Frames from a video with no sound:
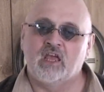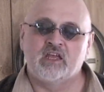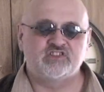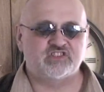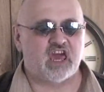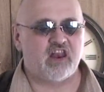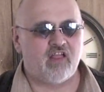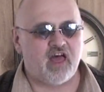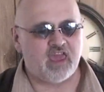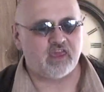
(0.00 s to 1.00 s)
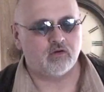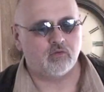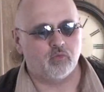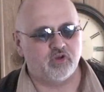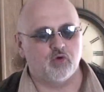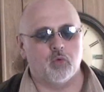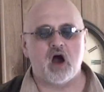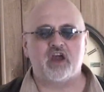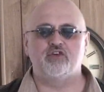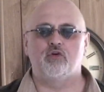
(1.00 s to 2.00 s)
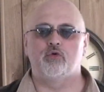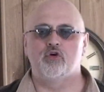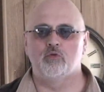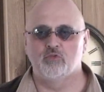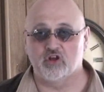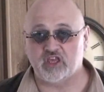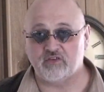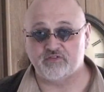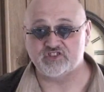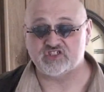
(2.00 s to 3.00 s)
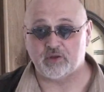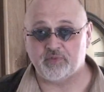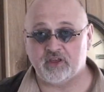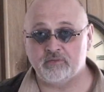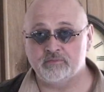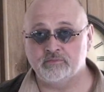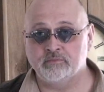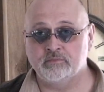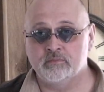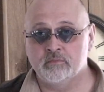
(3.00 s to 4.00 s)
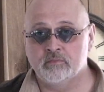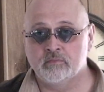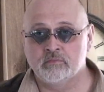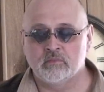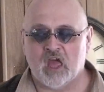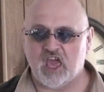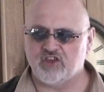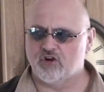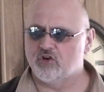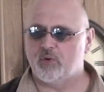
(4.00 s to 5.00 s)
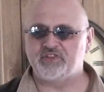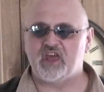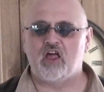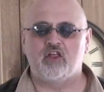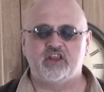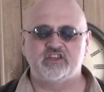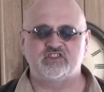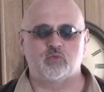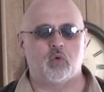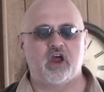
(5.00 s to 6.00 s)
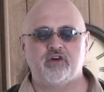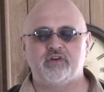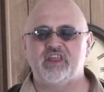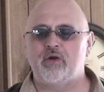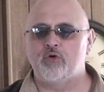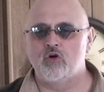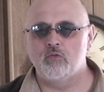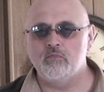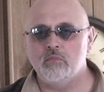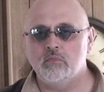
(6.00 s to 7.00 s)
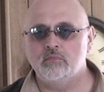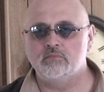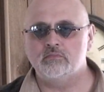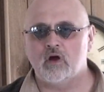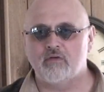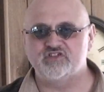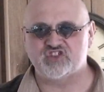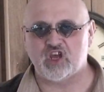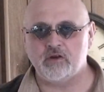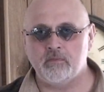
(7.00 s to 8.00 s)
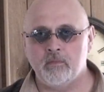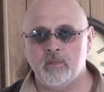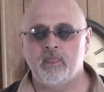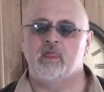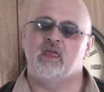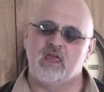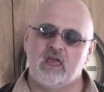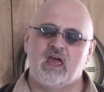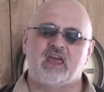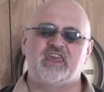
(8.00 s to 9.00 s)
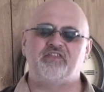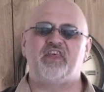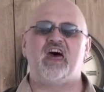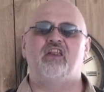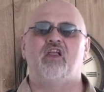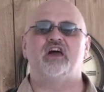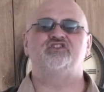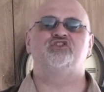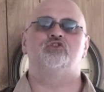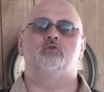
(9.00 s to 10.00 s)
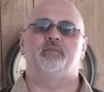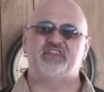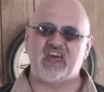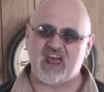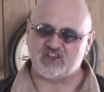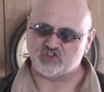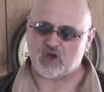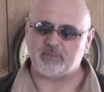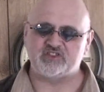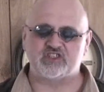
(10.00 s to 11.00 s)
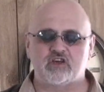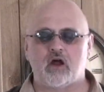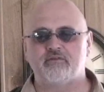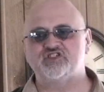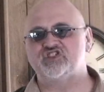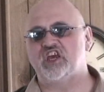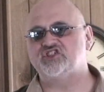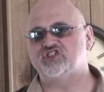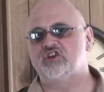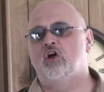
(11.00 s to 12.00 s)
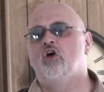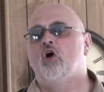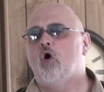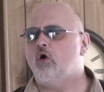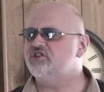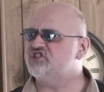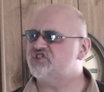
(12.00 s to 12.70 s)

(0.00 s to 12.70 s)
It's kind of like when you walk into a room looking for something and you don't know what the hell it is and why you're in that room all of a sudden. Get that a lot too, but that also happens in conversation or just